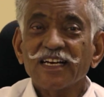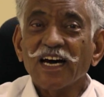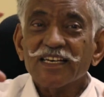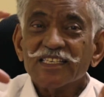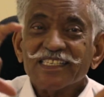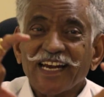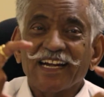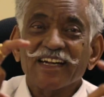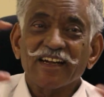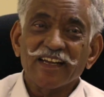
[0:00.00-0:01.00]
on a
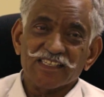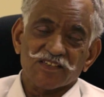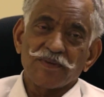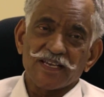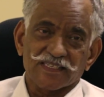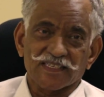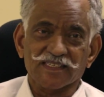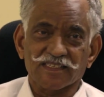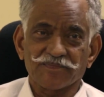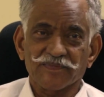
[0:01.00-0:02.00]
standardized basis.